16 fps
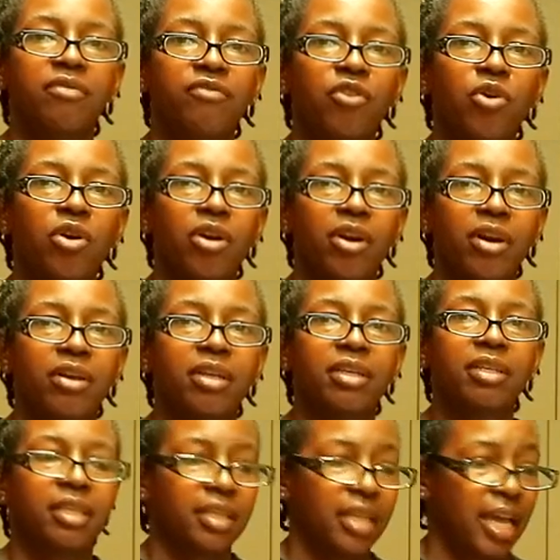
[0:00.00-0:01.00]
for
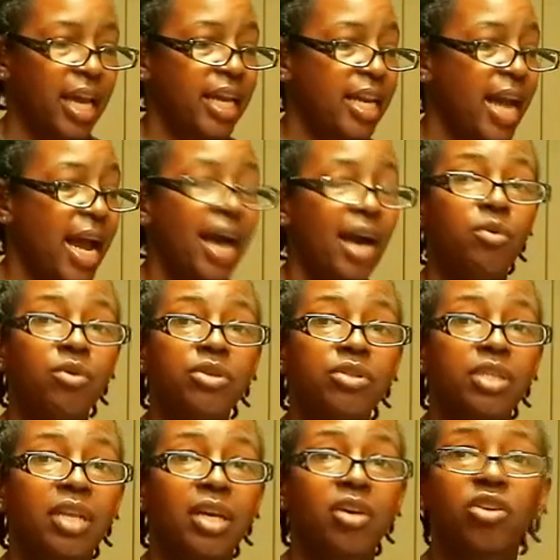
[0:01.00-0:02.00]
eight
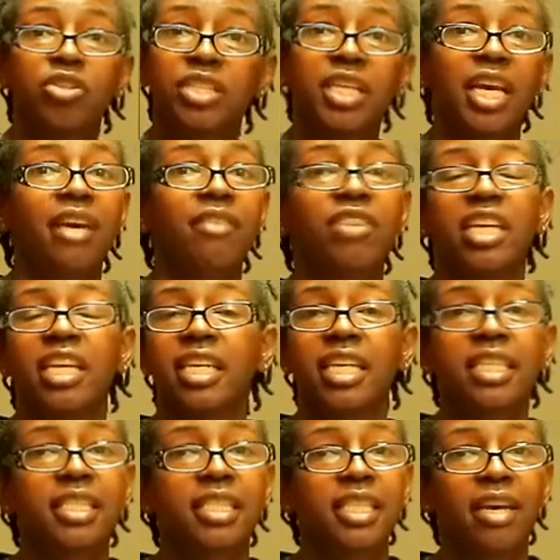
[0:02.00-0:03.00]
hours or seven, at
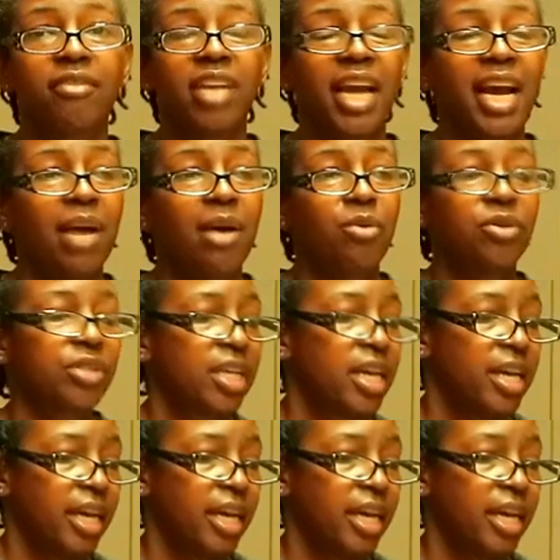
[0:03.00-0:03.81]
least seven hours.